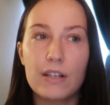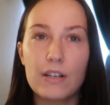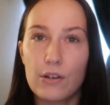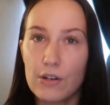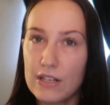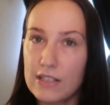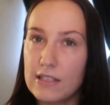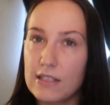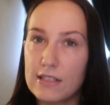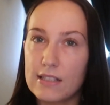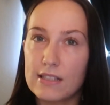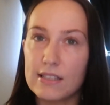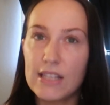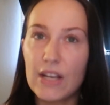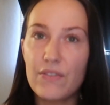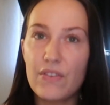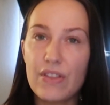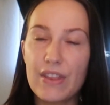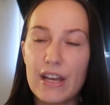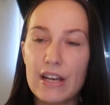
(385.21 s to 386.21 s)
increases to
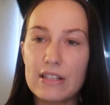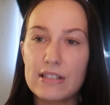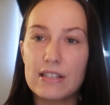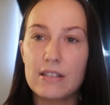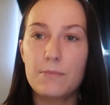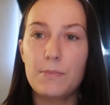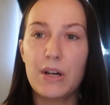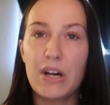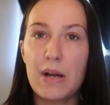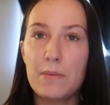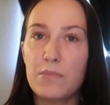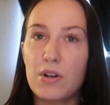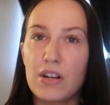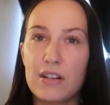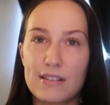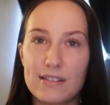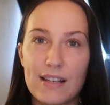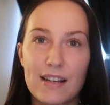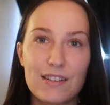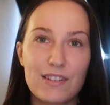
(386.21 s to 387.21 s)
$7,000, but I'm not
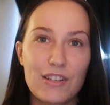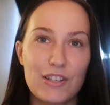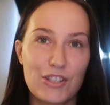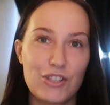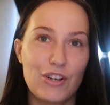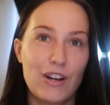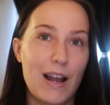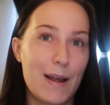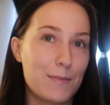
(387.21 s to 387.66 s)
exactly sure.